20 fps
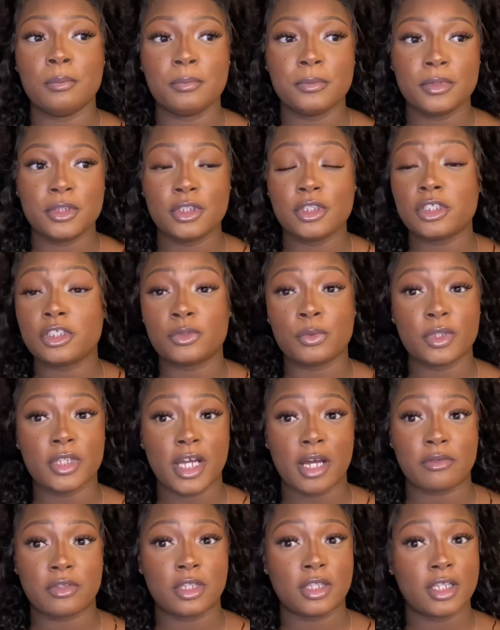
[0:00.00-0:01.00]
You just really
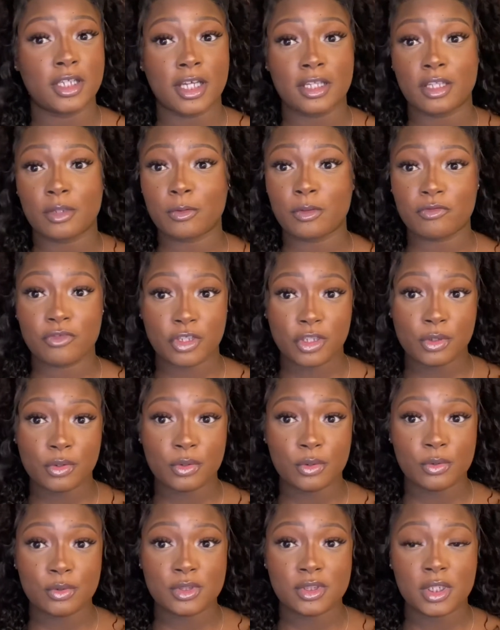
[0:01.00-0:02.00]
have to look at the
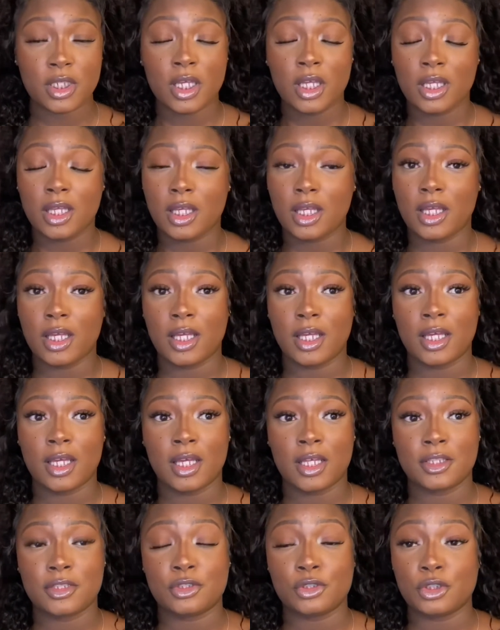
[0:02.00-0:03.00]
reviews
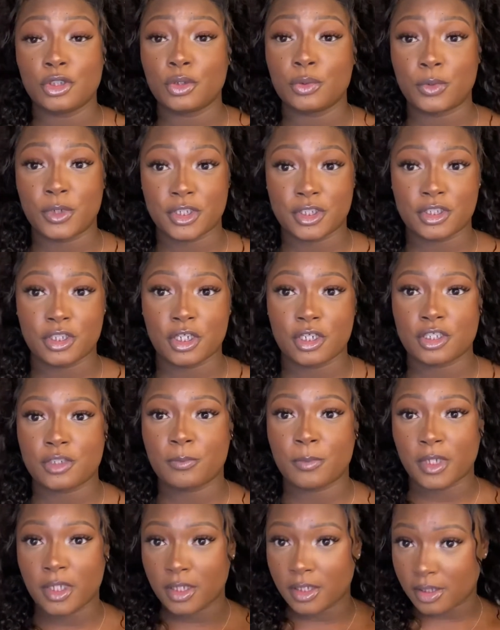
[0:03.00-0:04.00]
and do your research.
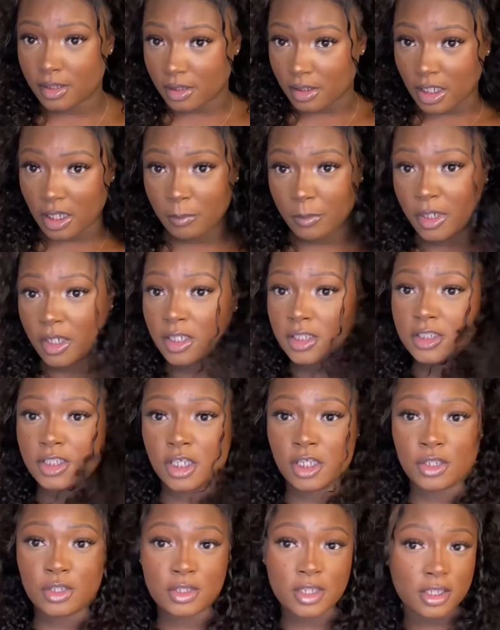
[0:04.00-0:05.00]
But I'm here to tell
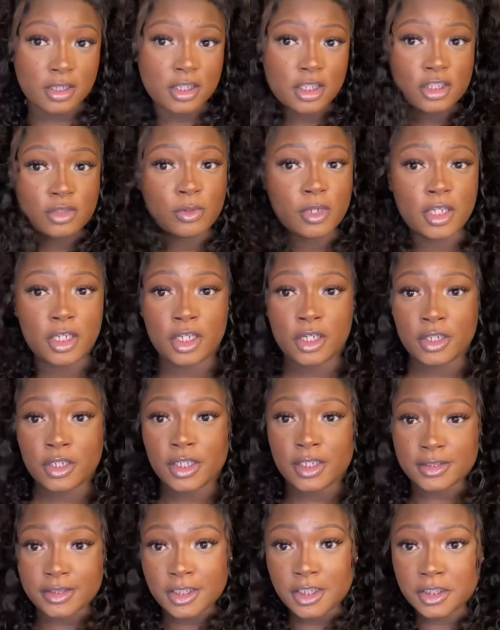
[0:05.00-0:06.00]
you that this right here
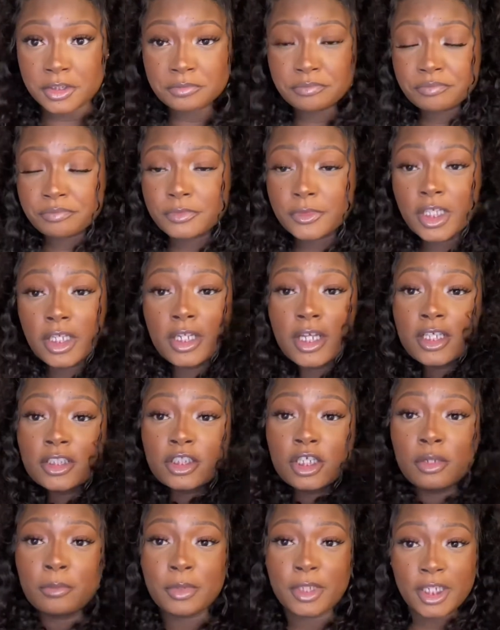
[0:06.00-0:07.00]
is it. And that's
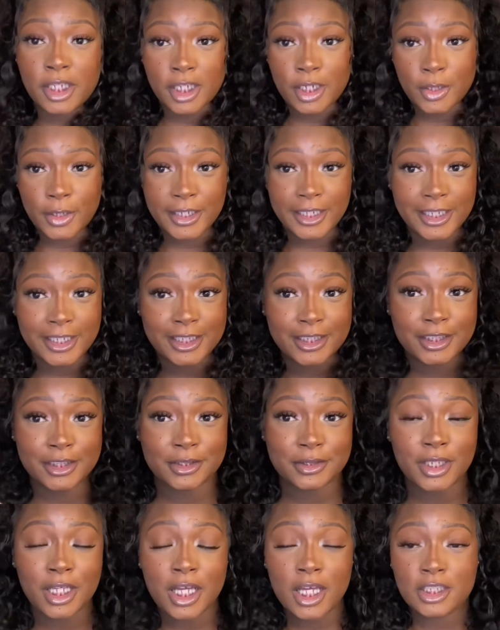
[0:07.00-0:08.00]
on period.
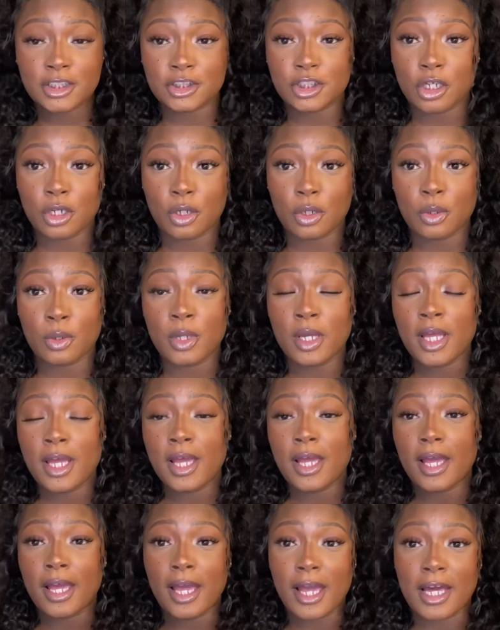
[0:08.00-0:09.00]
So
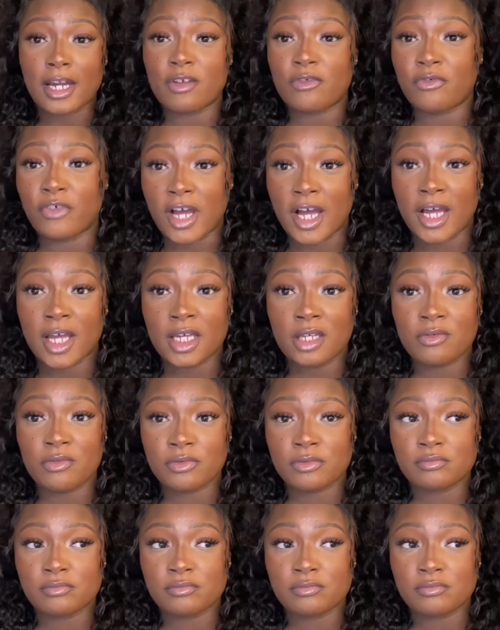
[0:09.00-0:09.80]
out of 5,